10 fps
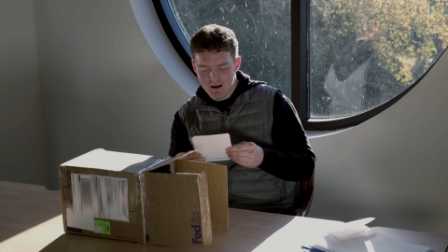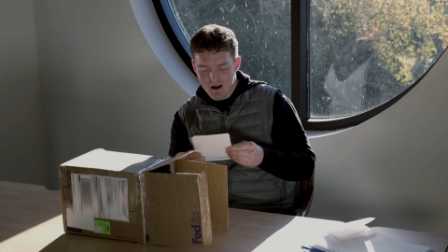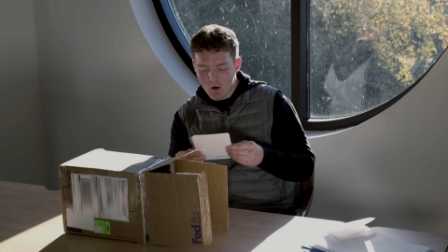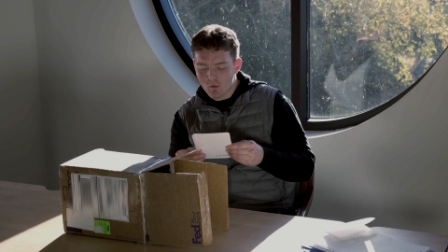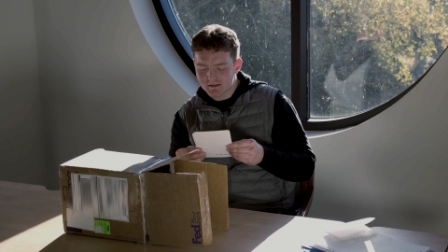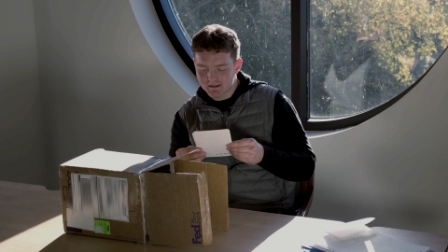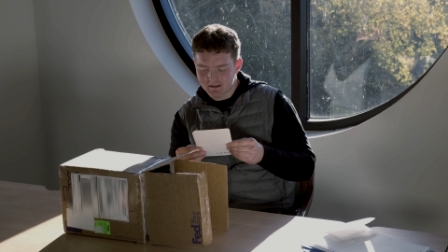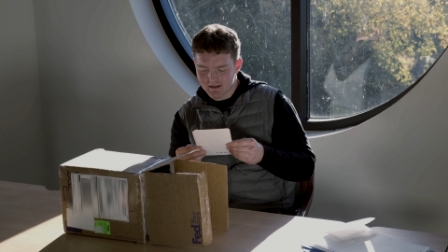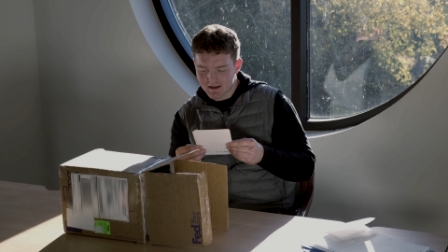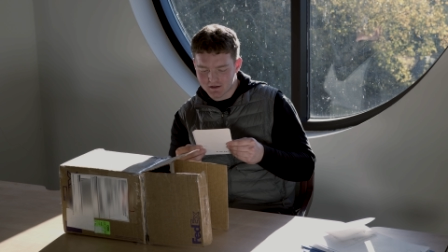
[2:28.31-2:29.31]
I wanted to
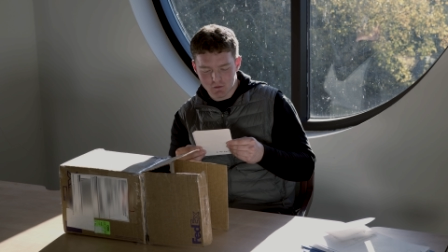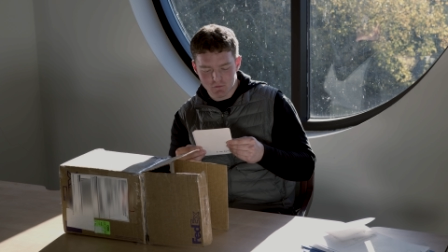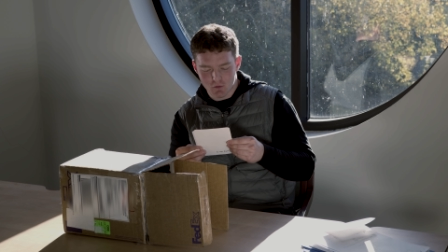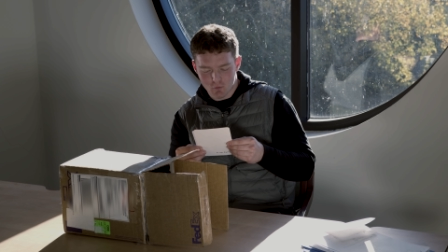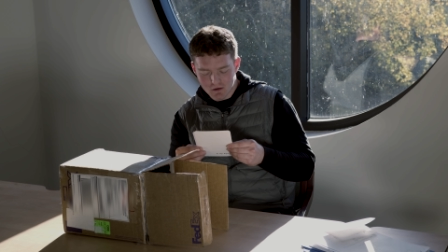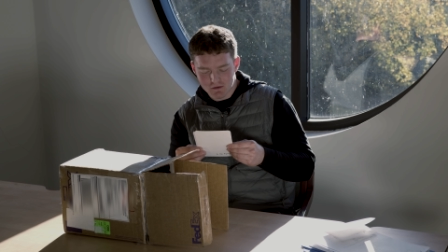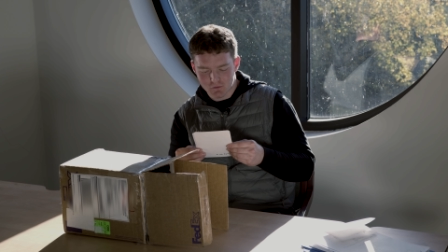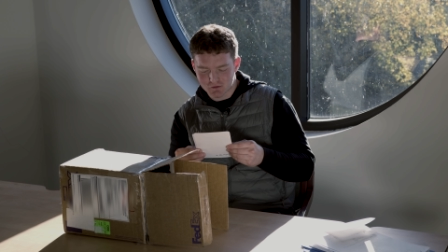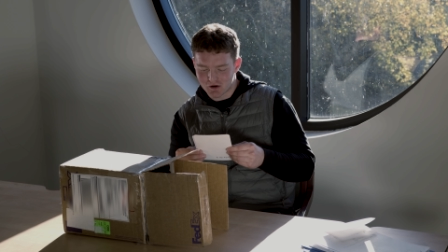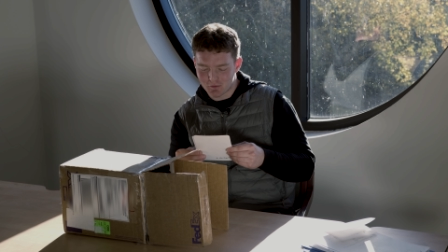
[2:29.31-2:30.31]
thank you for the wonderful
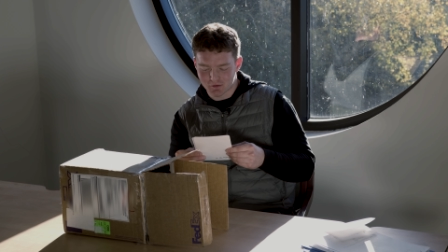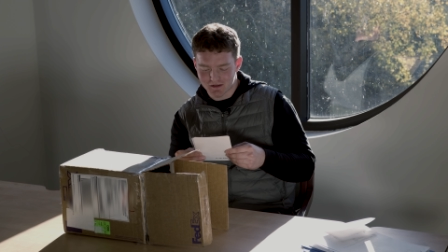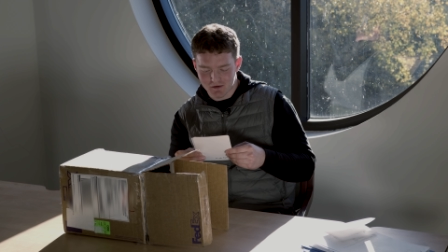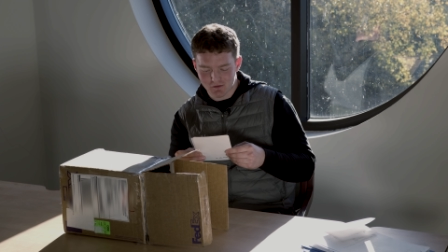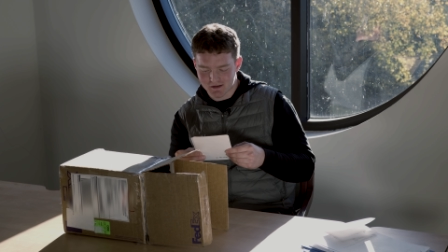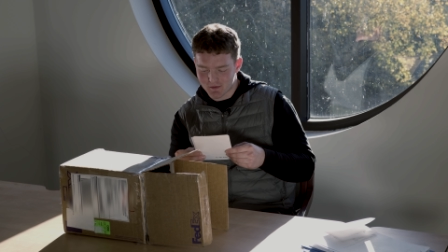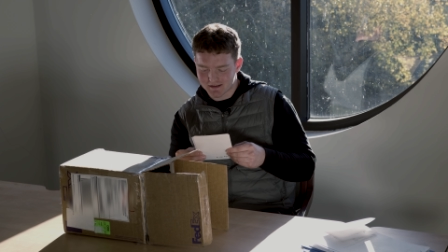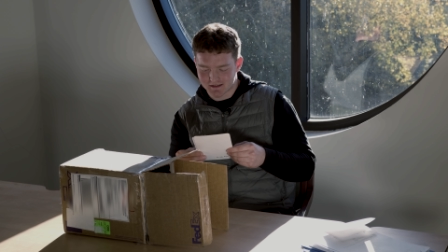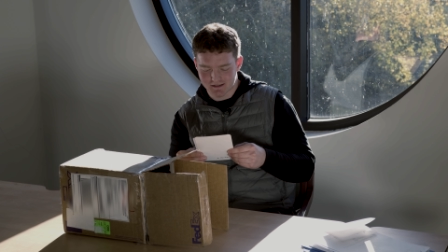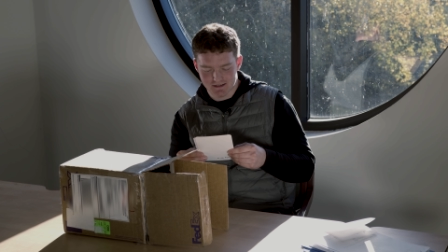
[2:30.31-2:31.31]
job you did on
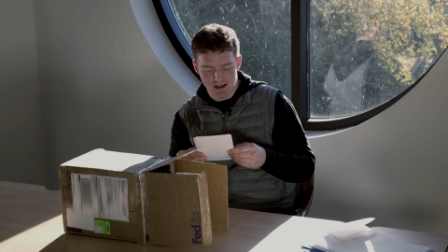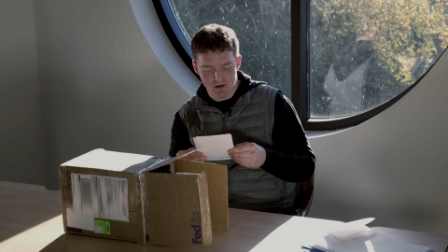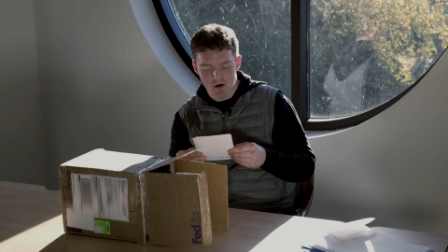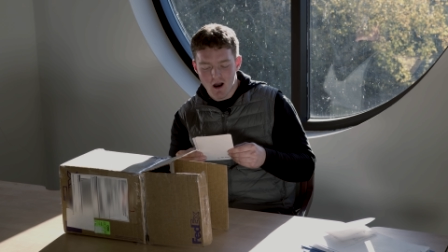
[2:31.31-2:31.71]
Sebastian Sallow.